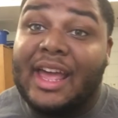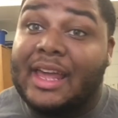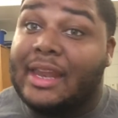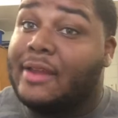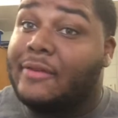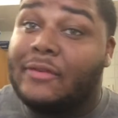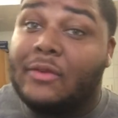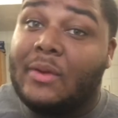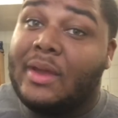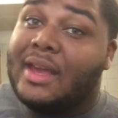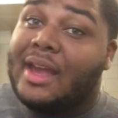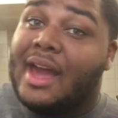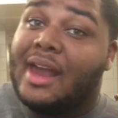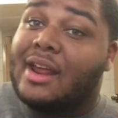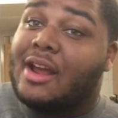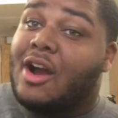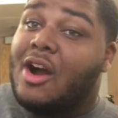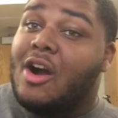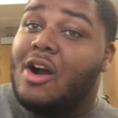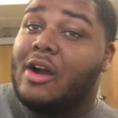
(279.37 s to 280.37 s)
And if you ain't got
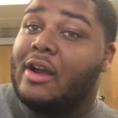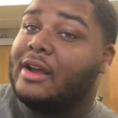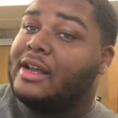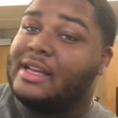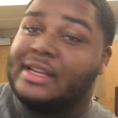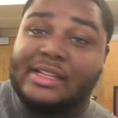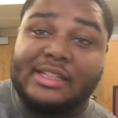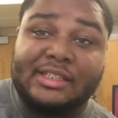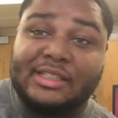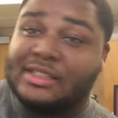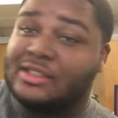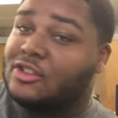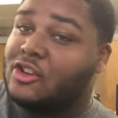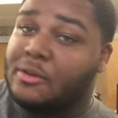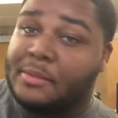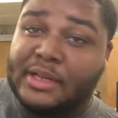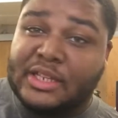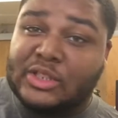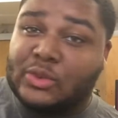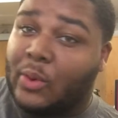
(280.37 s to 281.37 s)
a car, it's just
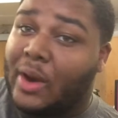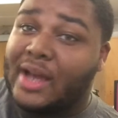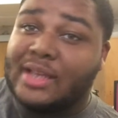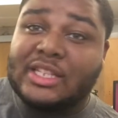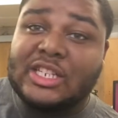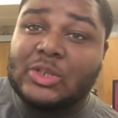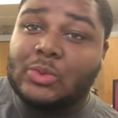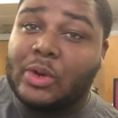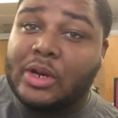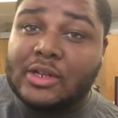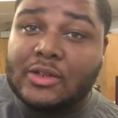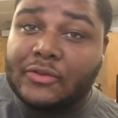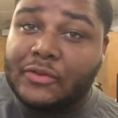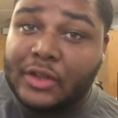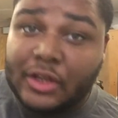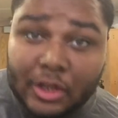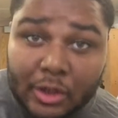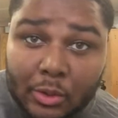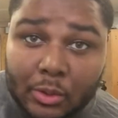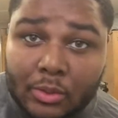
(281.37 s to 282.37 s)
gonna be twice as worse for
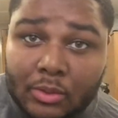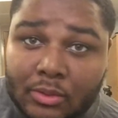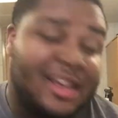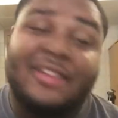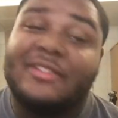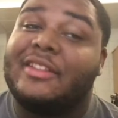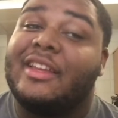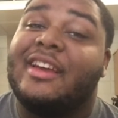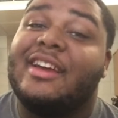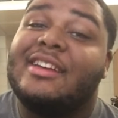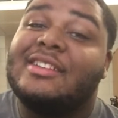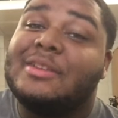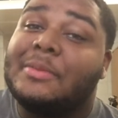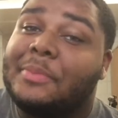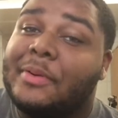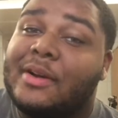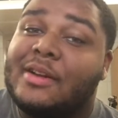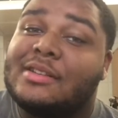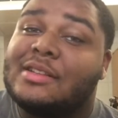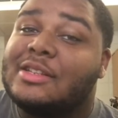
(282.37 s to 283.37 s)
you. If there's a
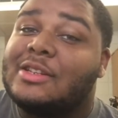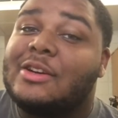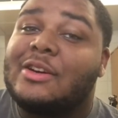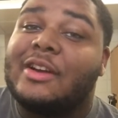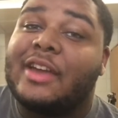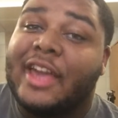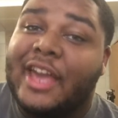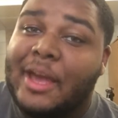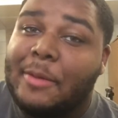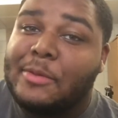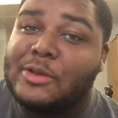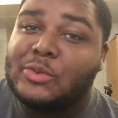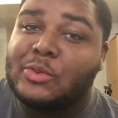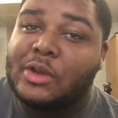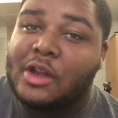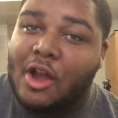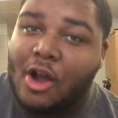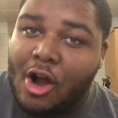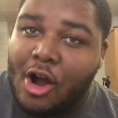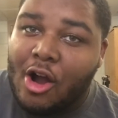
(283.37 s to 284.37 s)
person on campus
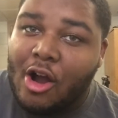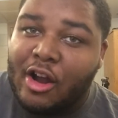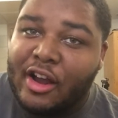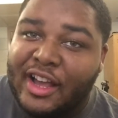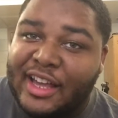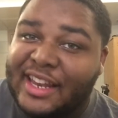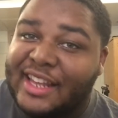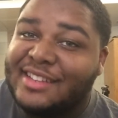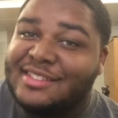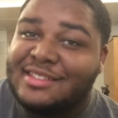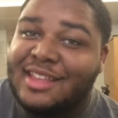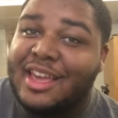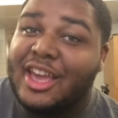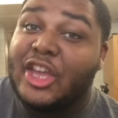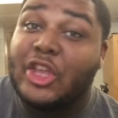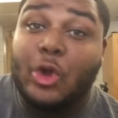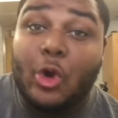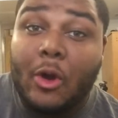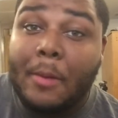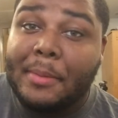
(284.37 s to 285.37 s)
with a car and they stay
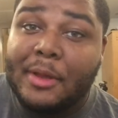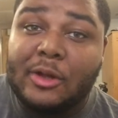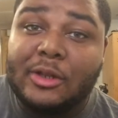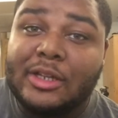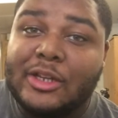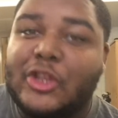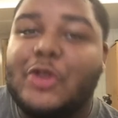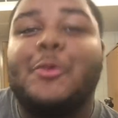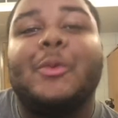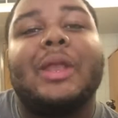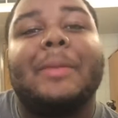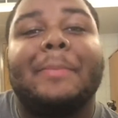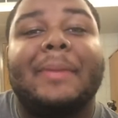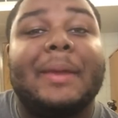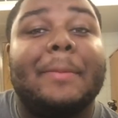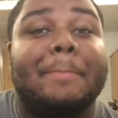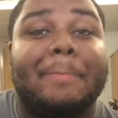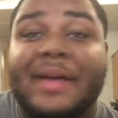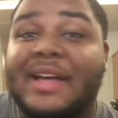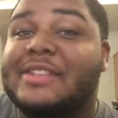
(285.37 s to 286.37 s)
in your building, you wanna
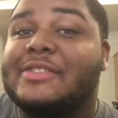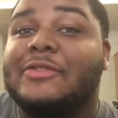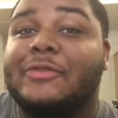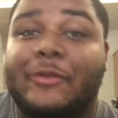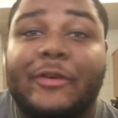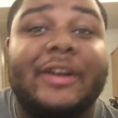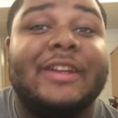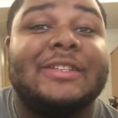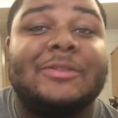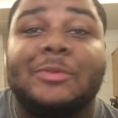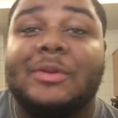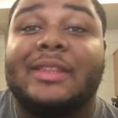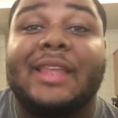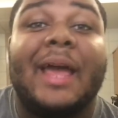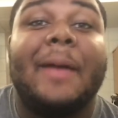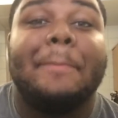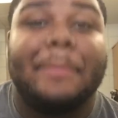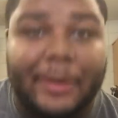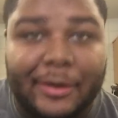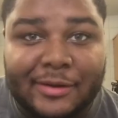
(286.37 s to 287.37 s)
be best friends with
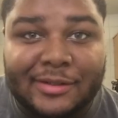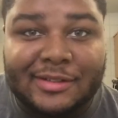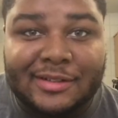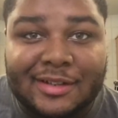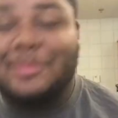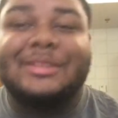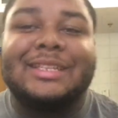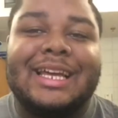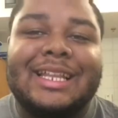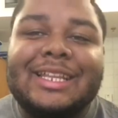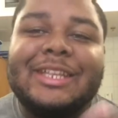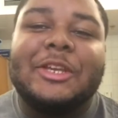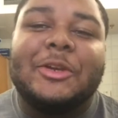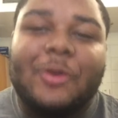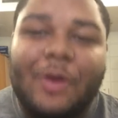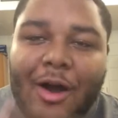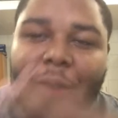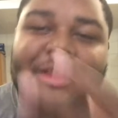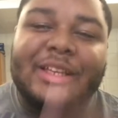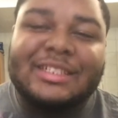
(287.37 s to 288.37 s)
that person. I'm telling
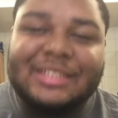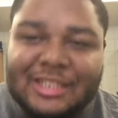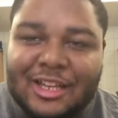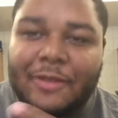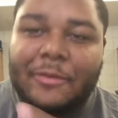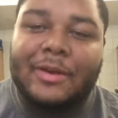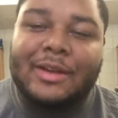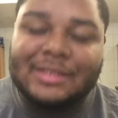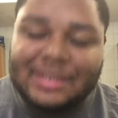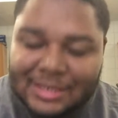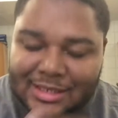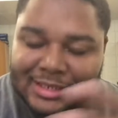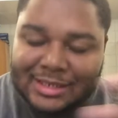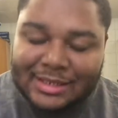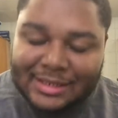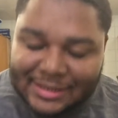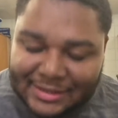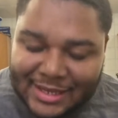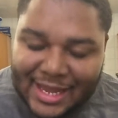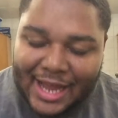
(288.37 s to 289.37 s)
you all this stuff because this
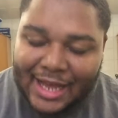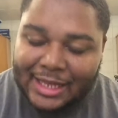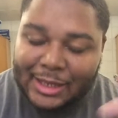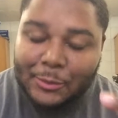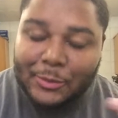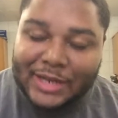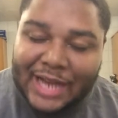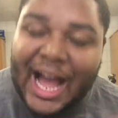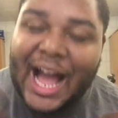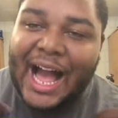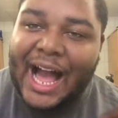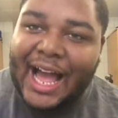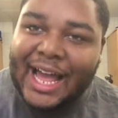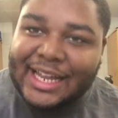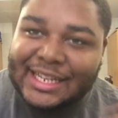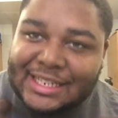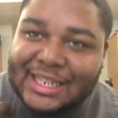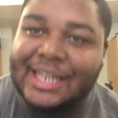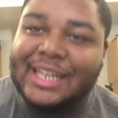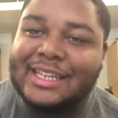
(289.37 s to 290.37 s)
is exactly what
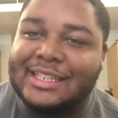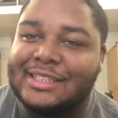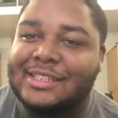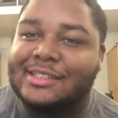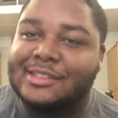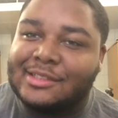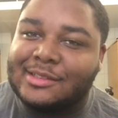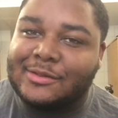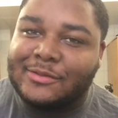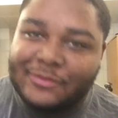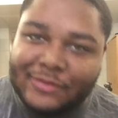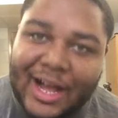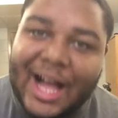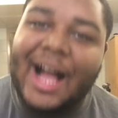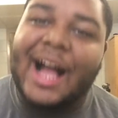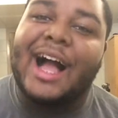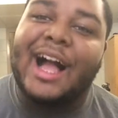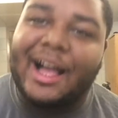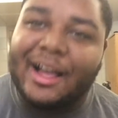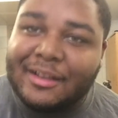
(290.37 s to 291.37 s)
I did to
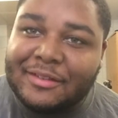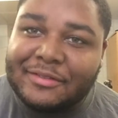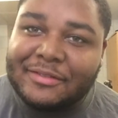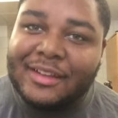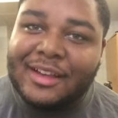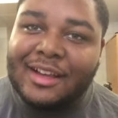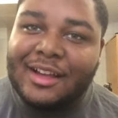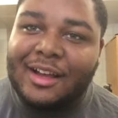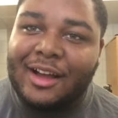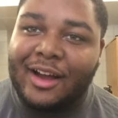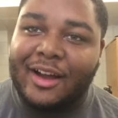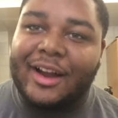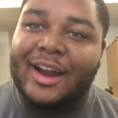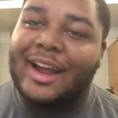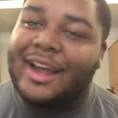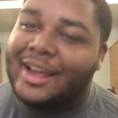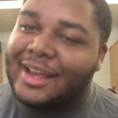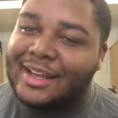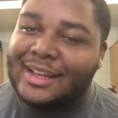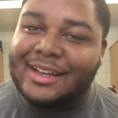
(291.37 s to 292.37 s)
survive, all
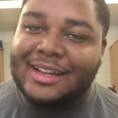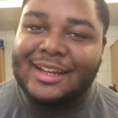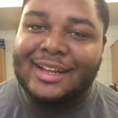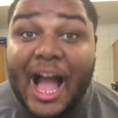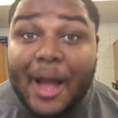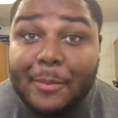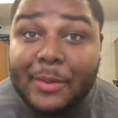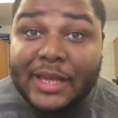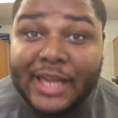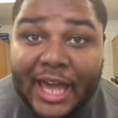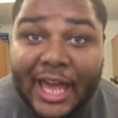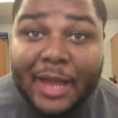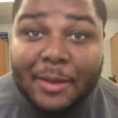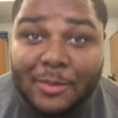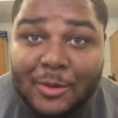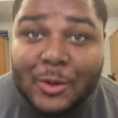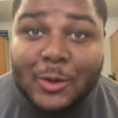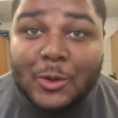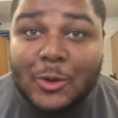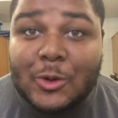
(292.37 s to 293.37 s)
right? I
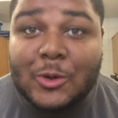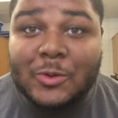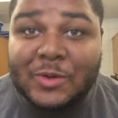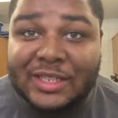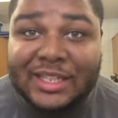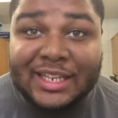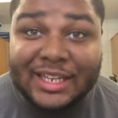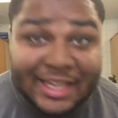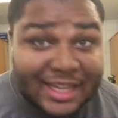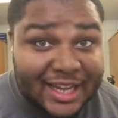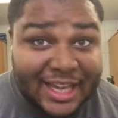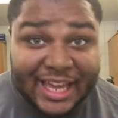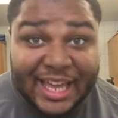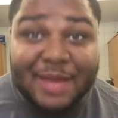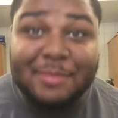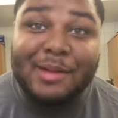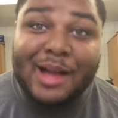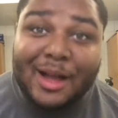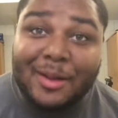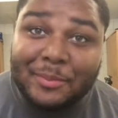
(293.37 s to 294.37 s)
became cool with the nigga
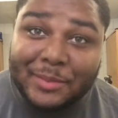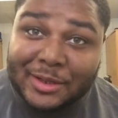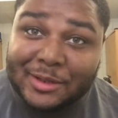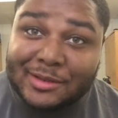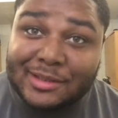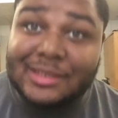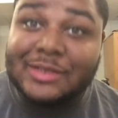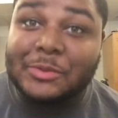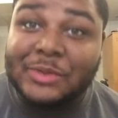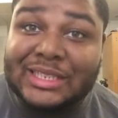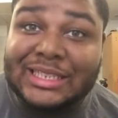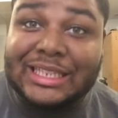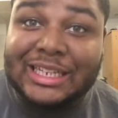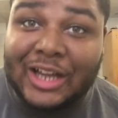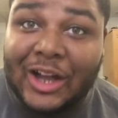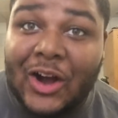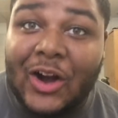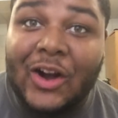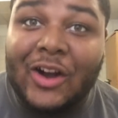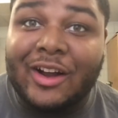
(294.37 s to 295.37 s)
in my building with the
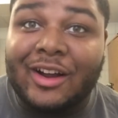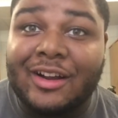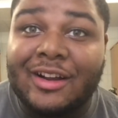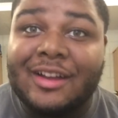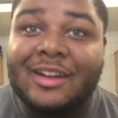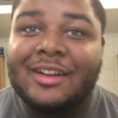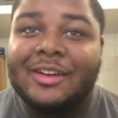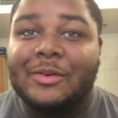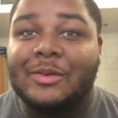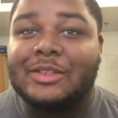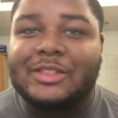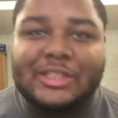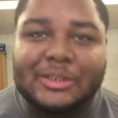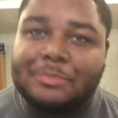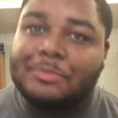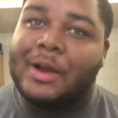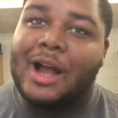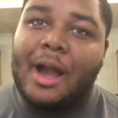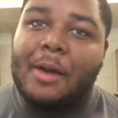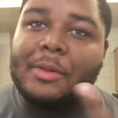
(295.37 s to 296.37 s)
car, which is
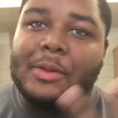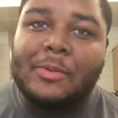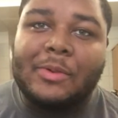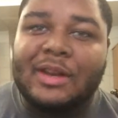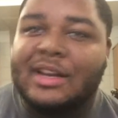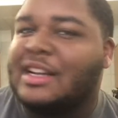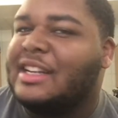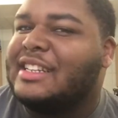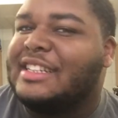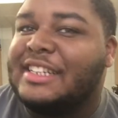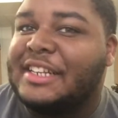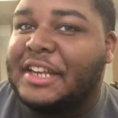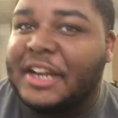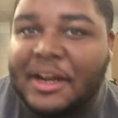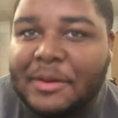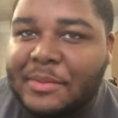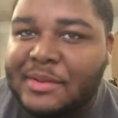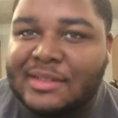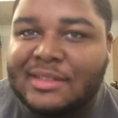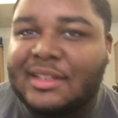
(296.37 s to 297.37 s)
probably one of the
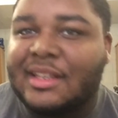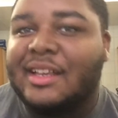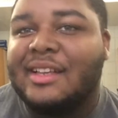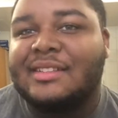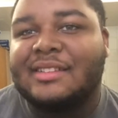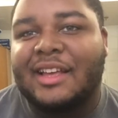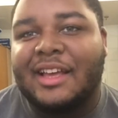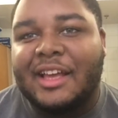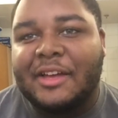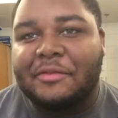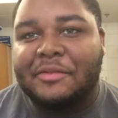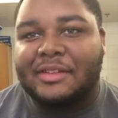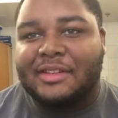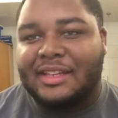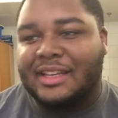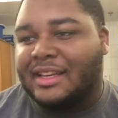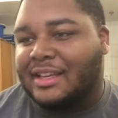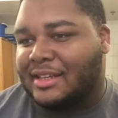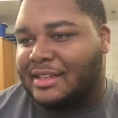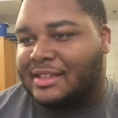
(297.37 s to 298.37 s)
dumbest things I ever
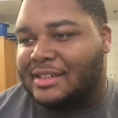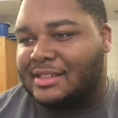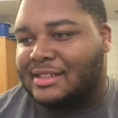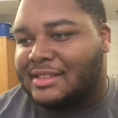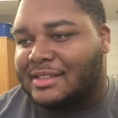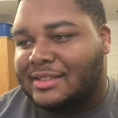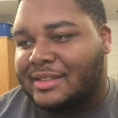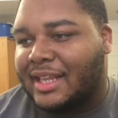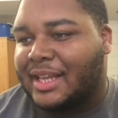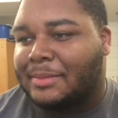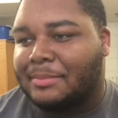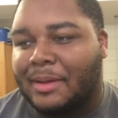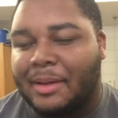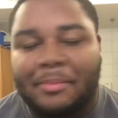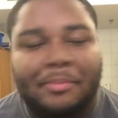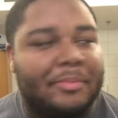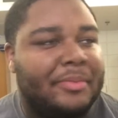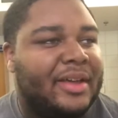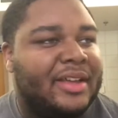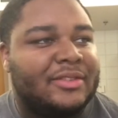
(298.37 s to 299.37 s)
did because he's my
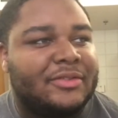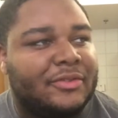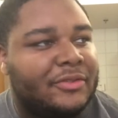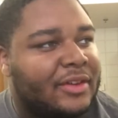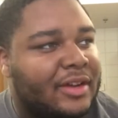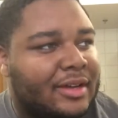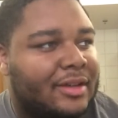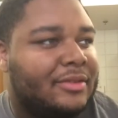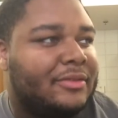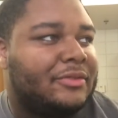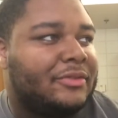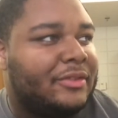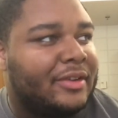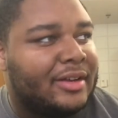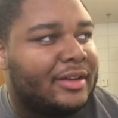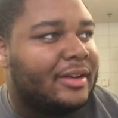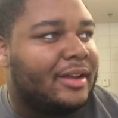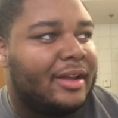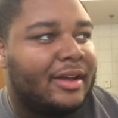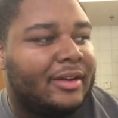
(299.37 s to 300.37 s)
best fucking
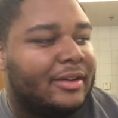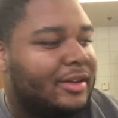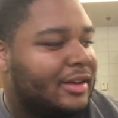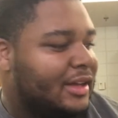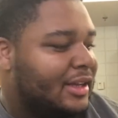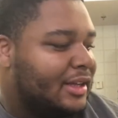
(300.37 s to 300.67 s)
friend now.